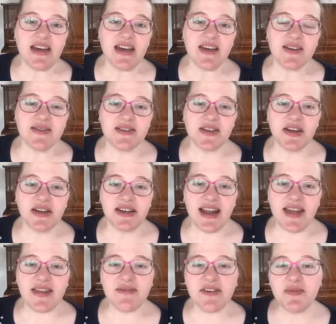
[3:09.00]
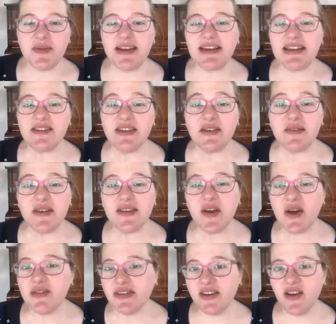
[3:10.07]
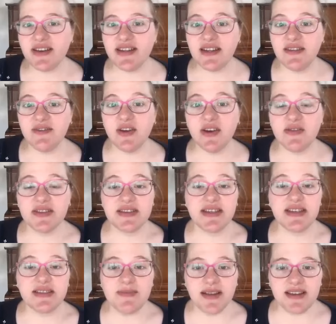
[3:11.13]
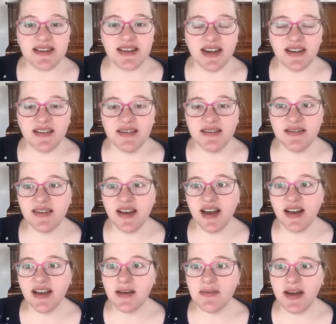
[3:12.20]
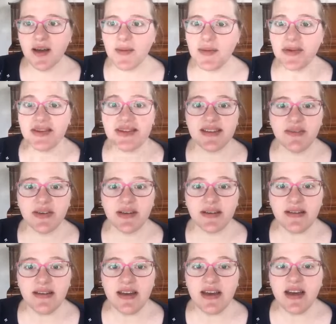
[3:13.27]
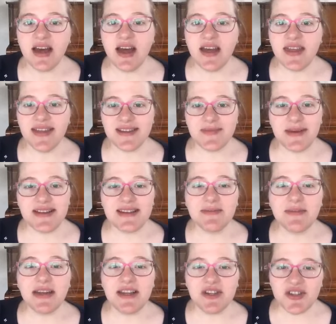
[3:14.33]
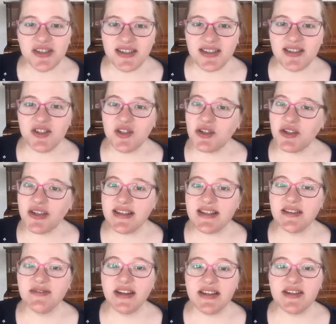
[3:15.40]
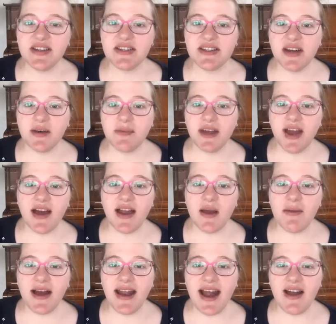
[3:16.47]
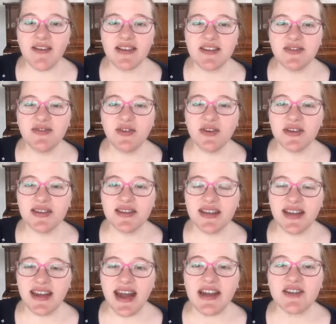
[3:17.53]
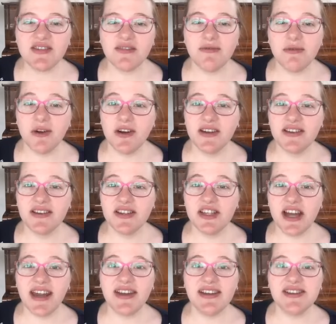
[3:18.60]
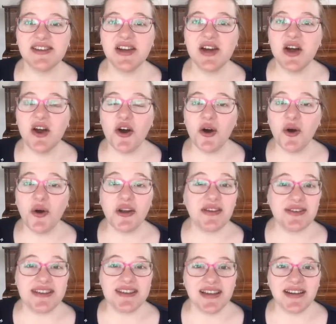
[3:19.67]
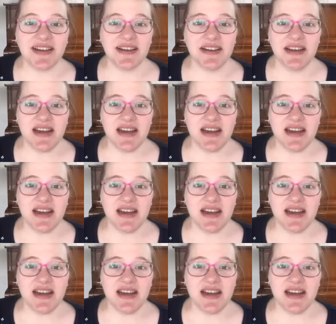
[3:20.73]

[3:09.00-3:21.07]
So now that we've been living with COVID-19 for over 6 months now, coming up on 7, there's been some interesting stories and research coming out about how it's forced the nature of work to change all of a sudden.